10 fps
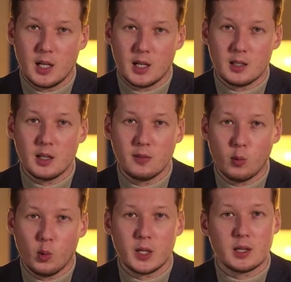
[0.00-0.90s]
and
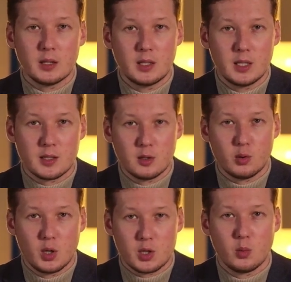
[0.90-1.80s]
avoid the
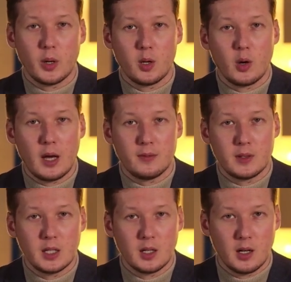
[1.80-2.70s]
situation where you
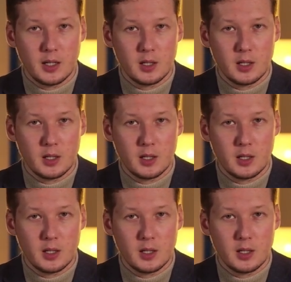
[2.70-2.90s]
have the